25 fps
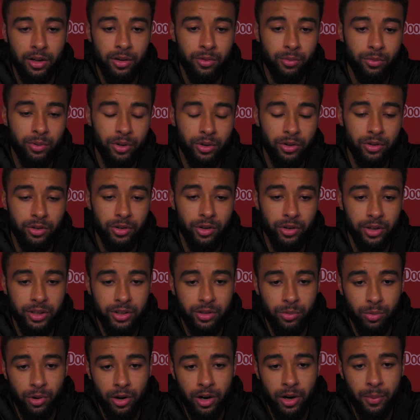don't need
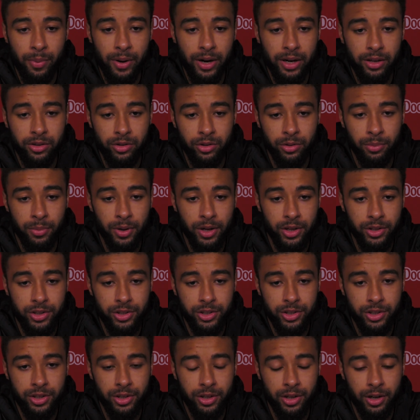to worry about it too
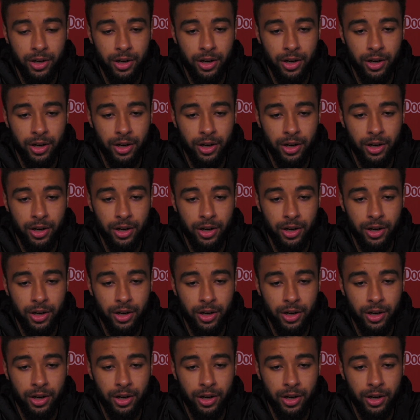much,